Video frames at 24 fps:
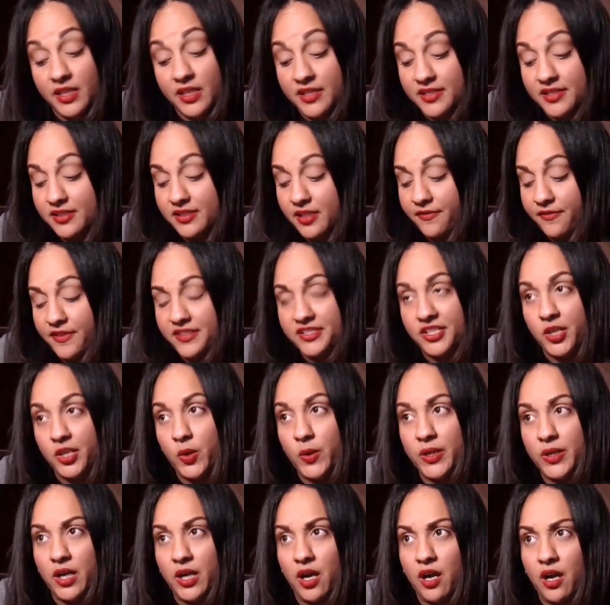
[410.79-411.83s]
stuff that's
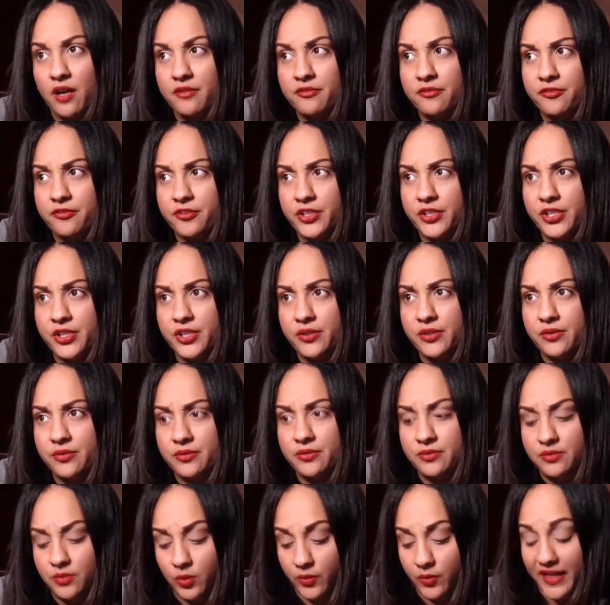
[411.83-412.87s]
going on for
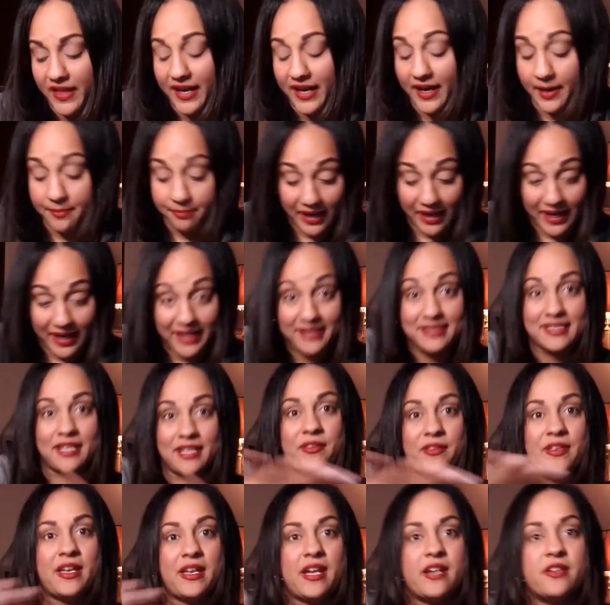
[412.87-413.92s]
you or that I'm painting
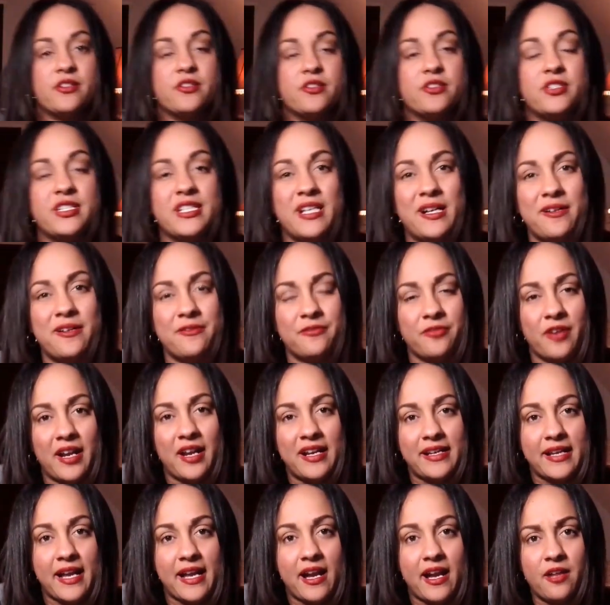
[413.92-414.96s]
the energy of
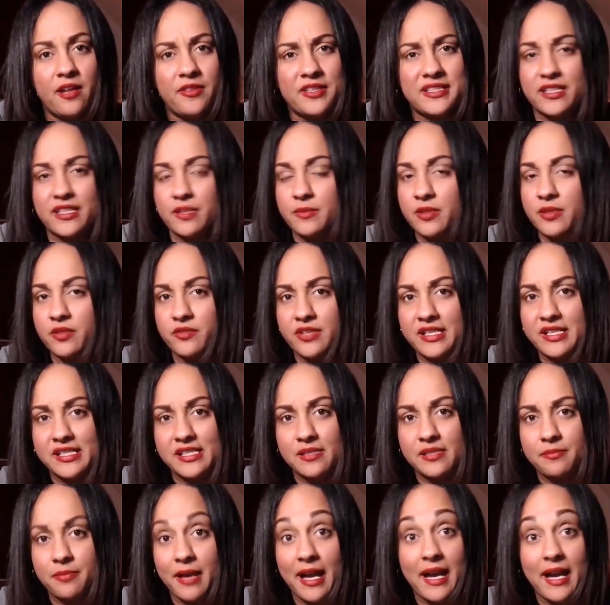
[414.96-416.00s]
right now. This could be
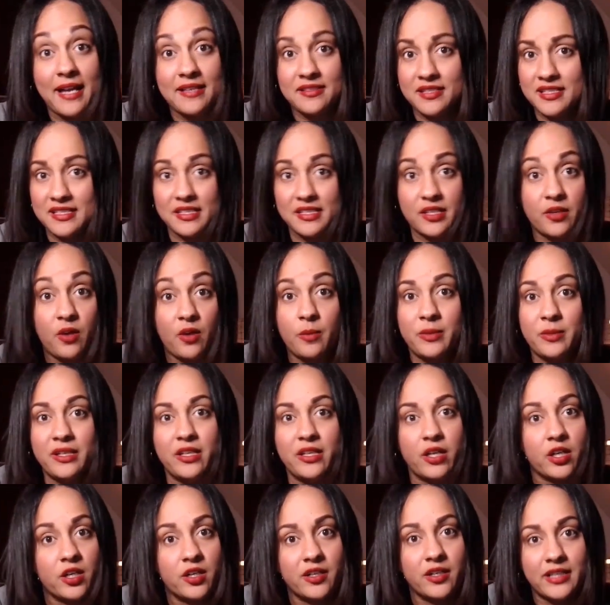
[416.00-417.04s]
recent past. This could all be
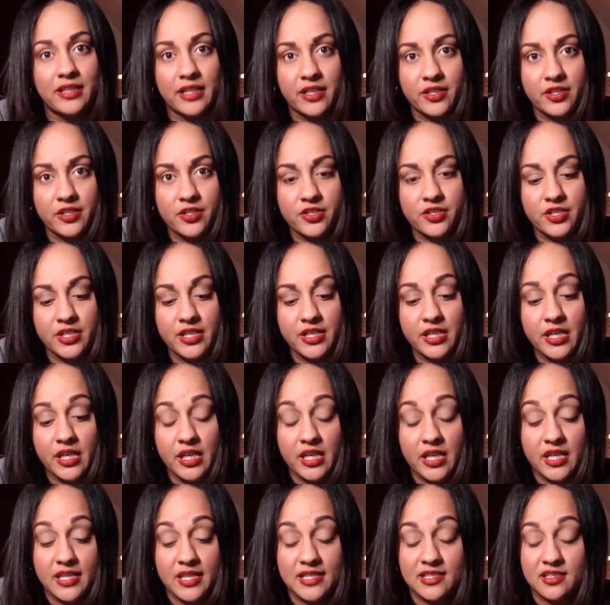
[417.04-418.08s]
current energy.
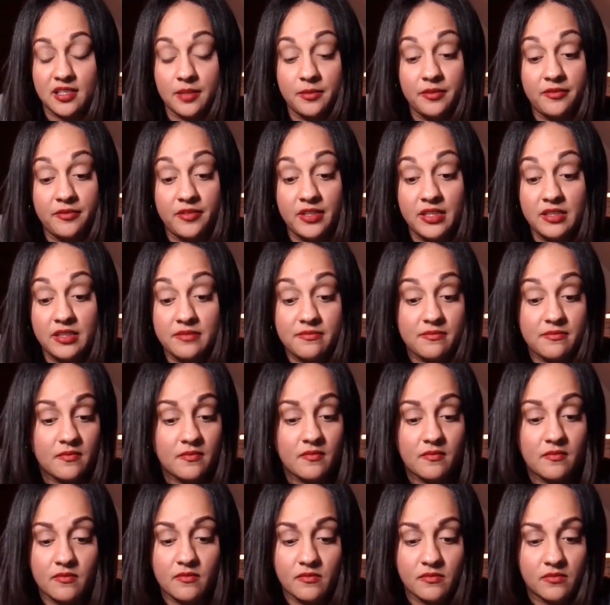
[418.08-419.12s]
Some of it,
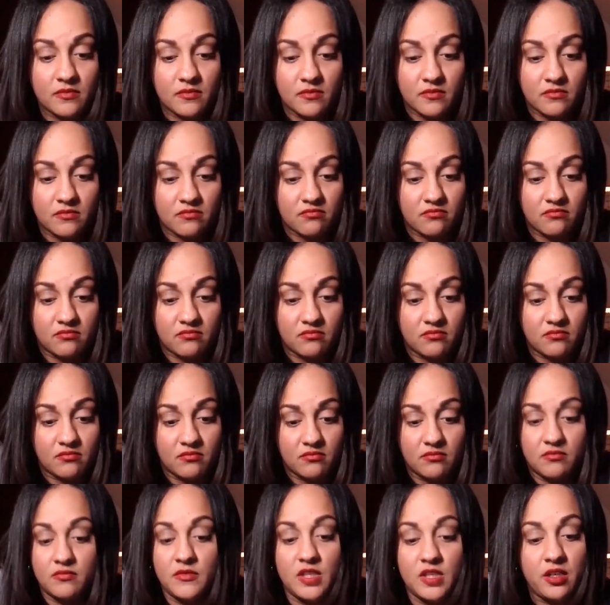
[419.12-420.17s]

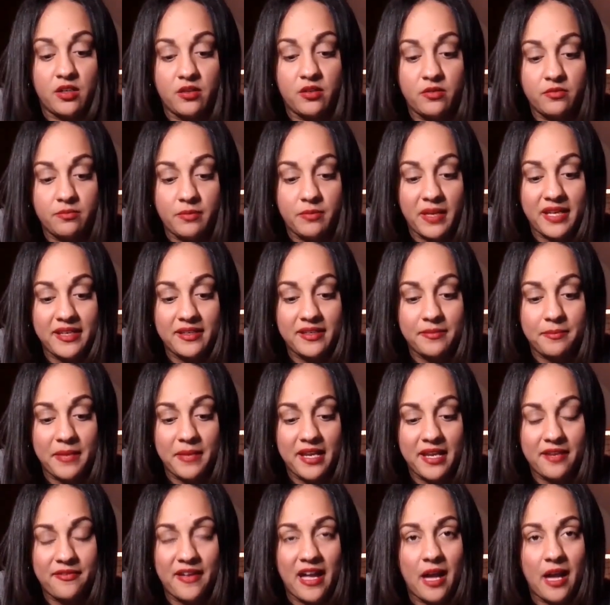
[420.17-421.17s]
you know, may, may have